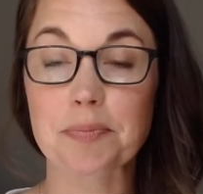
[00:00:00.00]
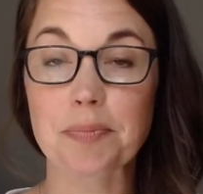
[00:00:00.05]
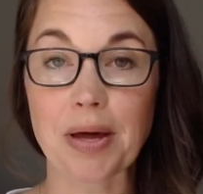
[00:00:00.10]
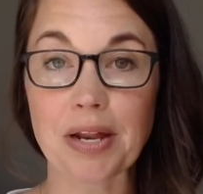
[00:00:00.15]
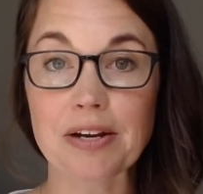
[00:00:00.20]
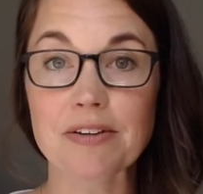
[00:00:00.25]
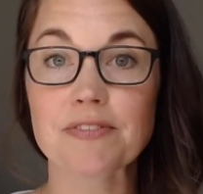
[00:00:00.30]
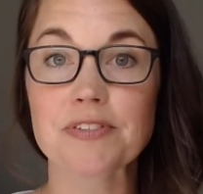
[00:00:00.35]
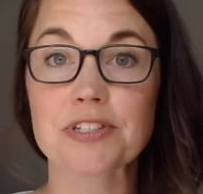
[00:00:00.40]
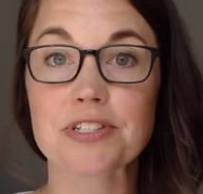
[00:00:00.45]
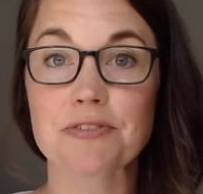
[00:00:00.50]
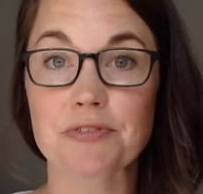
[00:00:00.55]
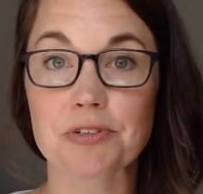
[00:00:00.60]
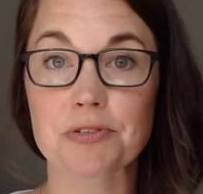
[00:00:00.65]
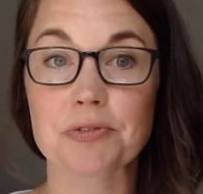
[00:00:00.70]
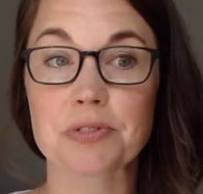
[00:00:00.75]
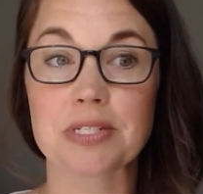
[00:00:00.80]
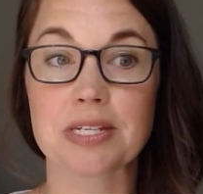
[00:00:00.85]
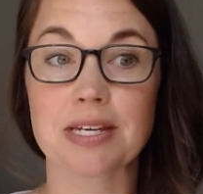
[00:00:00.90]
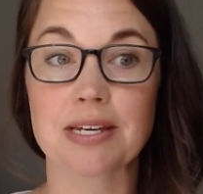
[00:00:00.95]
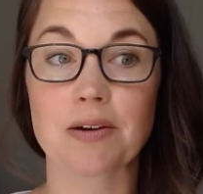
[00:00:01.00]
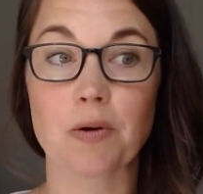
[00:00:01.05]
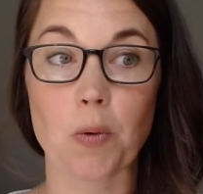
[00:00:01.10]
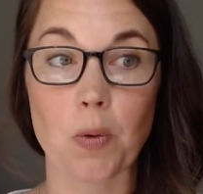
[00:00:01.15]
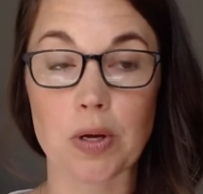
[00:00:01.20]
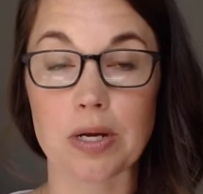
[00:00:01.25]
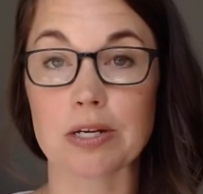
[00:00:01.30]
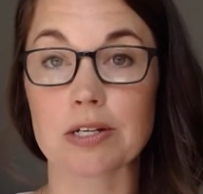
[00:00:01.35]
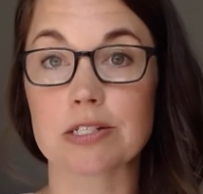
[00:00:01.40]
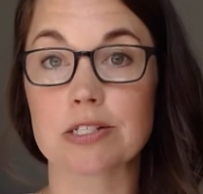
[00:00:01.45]
benefits of using
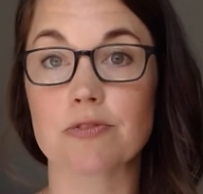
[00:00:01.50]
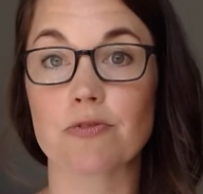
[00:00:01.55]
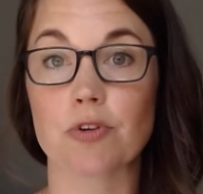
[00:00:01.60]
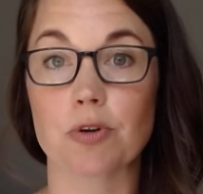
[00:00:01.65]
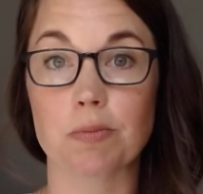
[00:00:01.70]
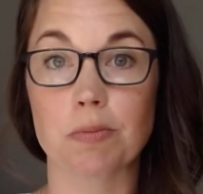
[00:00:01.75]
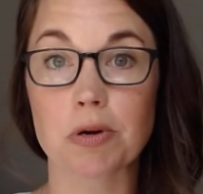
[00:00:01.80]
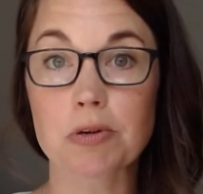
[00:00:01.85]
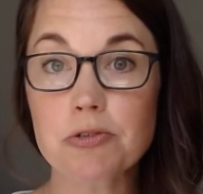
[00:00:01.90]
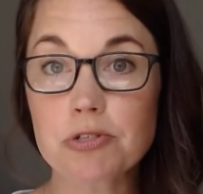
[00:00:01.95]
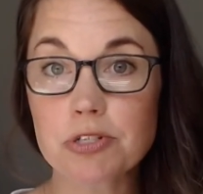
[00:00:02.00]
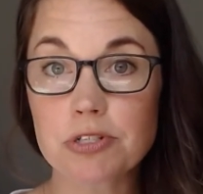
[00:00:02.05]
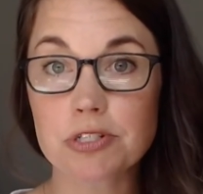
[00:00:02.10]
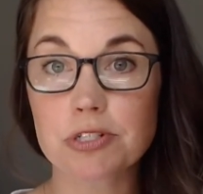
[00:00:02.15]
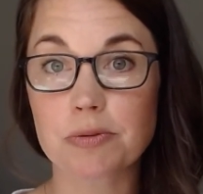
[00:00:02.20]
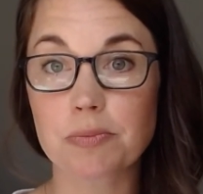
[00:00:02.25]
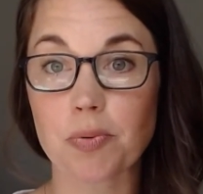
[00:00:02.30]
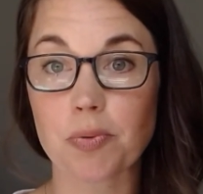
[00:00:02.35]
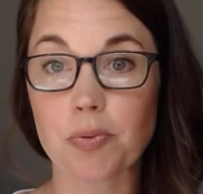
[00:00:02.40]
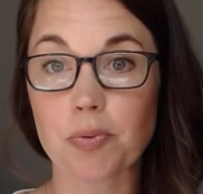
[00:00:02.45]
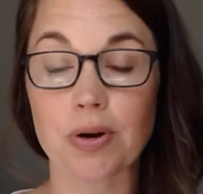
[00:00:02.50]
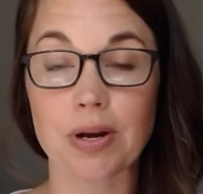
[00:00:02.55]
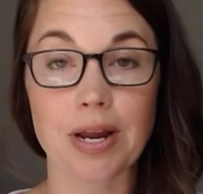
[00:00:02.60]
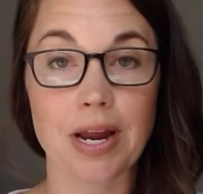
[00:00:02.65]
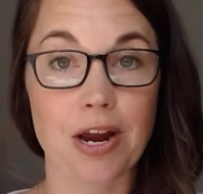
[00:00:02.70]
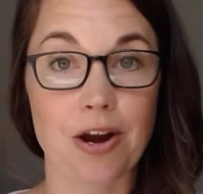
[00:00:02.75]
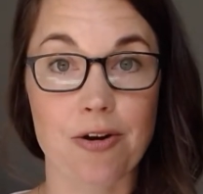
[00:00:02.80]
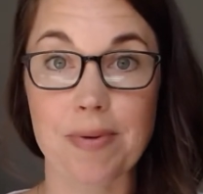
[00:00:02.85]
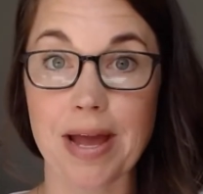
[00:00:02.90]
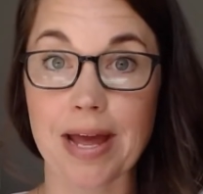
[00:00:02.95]
oils for emotional
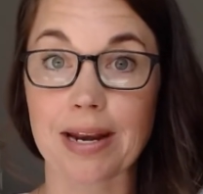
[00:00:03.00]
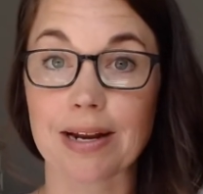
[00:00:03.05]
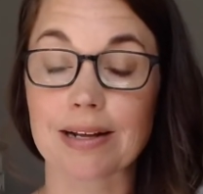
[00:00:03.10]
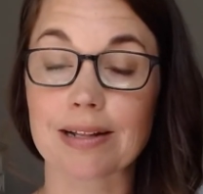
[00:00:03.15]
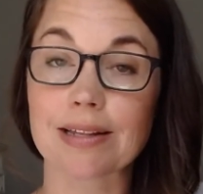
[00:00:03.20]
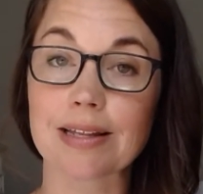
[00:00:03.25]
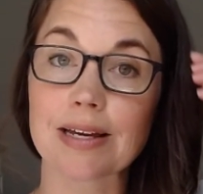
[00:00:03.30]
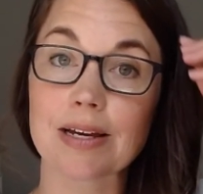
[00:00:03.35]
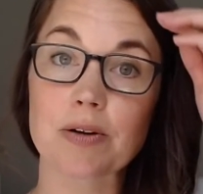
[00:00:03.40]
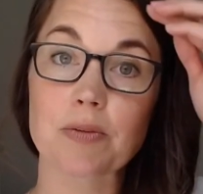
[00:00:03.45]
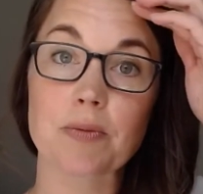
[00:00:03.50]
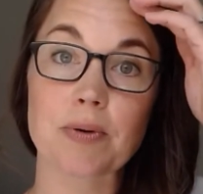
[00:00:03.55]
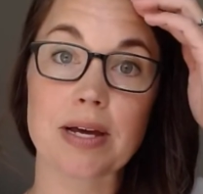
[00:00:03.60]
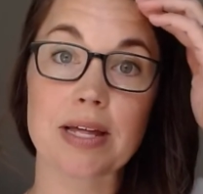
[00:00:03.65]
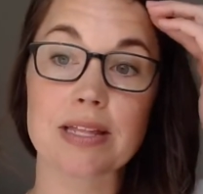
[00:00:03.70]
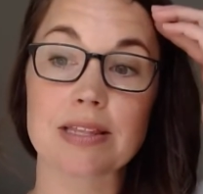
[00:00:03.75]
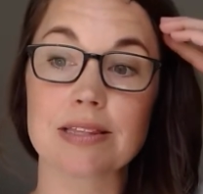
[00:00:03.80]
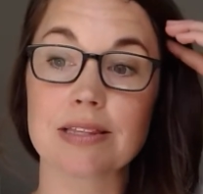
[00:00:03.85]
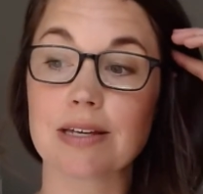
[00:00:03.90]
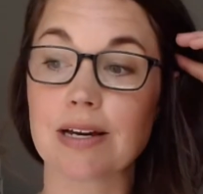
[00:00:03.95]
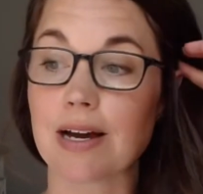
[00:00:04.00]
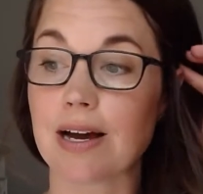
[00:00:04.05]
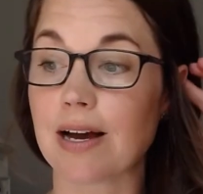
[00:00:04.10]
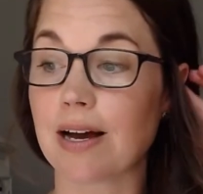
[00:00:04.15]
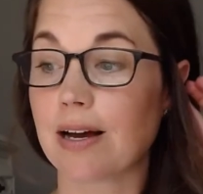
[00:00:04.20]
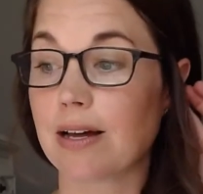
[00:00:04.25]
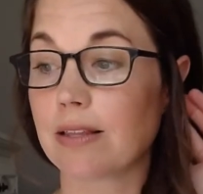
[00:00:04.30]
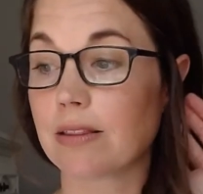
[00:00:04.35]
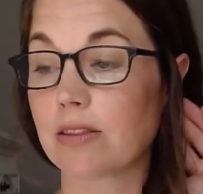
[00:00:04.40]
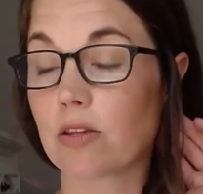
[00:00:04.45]
support aromatically with
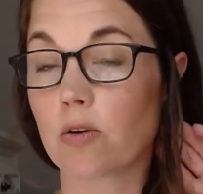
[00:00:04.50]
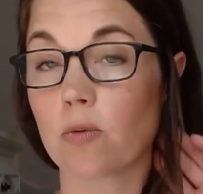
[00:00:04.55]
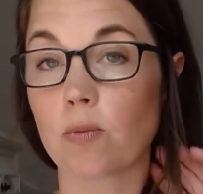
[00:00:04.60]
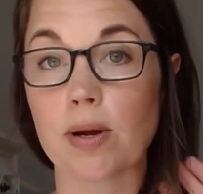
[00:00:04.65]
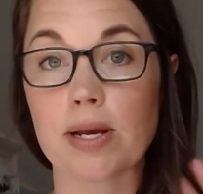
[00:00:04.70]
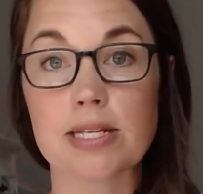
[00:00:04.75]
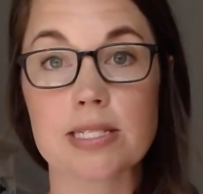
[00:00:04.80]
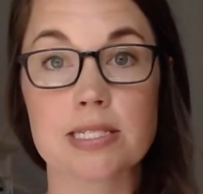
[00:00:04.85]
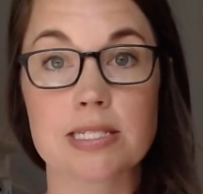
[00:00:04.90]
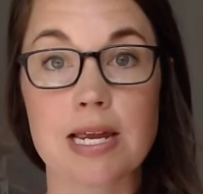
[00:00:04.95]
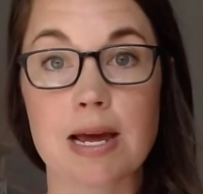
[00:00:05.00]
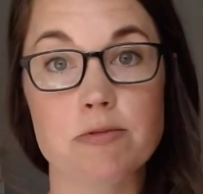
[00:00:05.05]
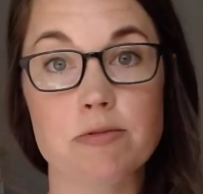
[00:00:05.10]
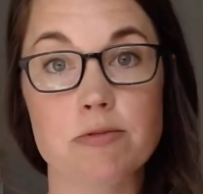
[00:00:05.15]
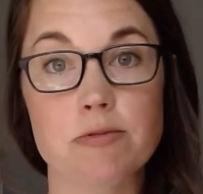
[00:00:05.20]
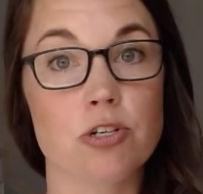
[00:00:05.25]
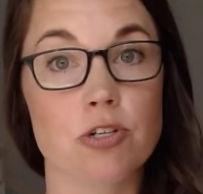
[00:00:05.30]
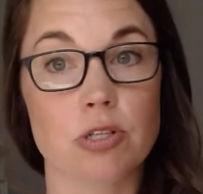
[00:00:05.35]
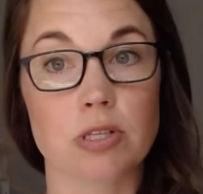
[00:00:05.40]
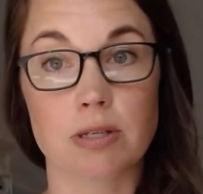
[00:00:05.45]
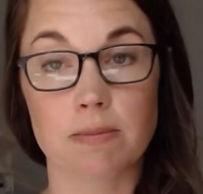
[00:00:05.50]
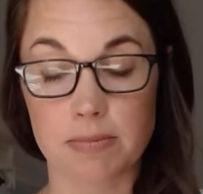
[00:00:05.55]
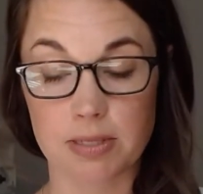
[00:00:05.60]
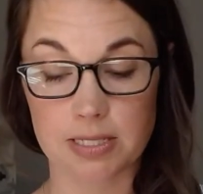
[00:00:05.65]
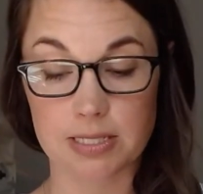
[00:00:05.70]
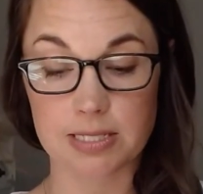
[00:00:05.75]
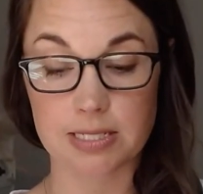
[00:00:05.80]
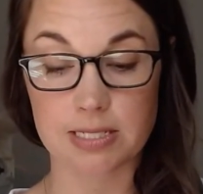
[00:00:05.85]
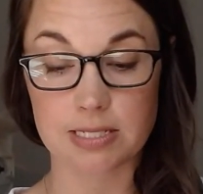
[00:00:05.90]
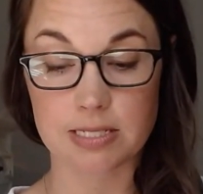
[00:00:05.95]
the way it's tapped into your
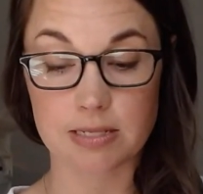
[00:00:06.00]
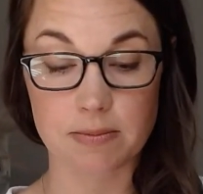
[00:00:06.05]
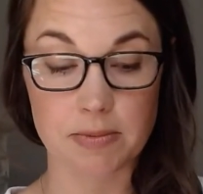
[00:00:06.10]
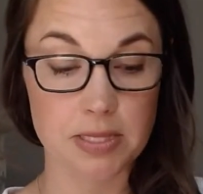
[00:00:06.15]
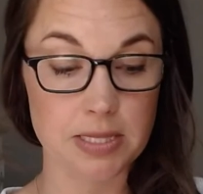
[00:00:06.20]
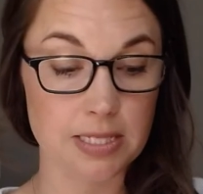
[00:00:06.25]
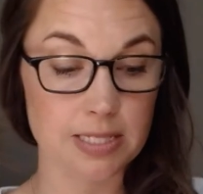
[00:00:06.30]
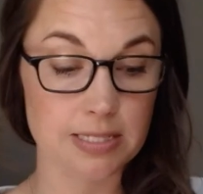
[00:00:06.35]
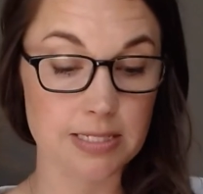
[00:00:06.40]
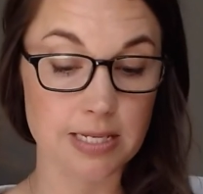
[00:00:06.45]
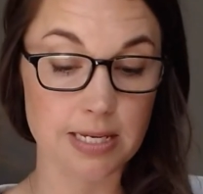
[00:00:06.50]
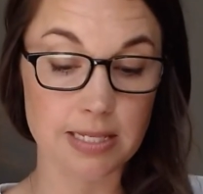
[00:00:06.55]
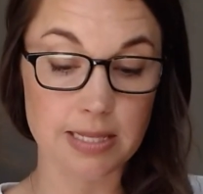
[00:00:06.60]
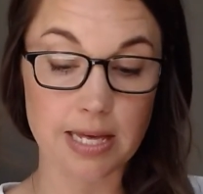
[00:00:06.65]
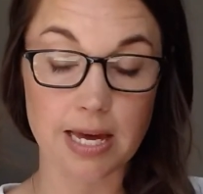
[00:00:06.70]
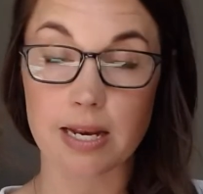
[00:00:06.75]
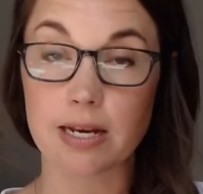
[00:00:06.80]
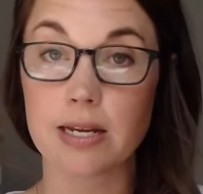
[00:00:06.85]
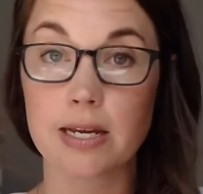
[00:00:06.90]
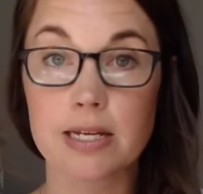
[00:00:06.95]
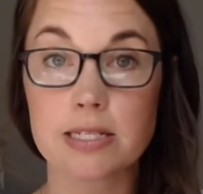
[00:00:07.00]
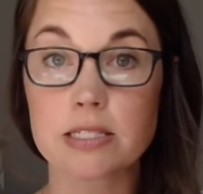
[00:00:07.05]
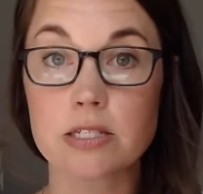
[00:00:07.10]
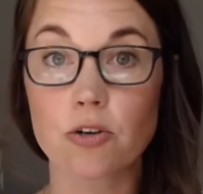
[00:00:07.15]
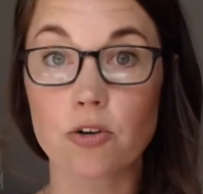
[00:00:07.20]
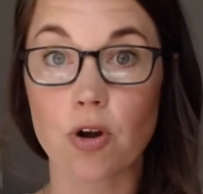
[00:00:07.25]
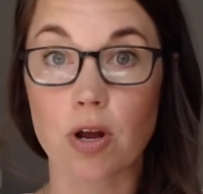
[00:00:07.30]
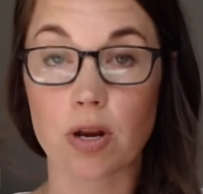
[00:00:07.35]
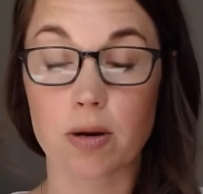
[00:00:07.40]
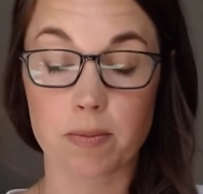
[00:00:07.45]
limbic system and things like that. It's
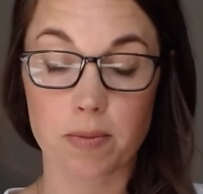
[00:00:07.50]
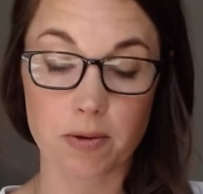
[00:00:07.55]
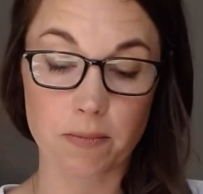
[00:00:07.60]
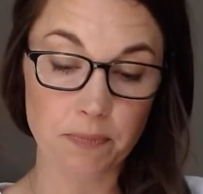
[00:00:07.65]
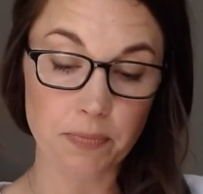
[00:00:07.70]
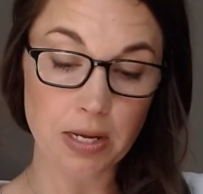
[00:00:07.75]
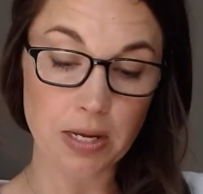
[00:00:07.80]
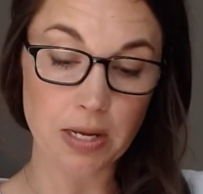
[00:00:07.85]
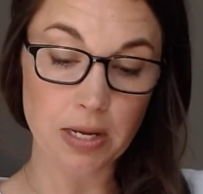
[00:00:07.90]
incredible.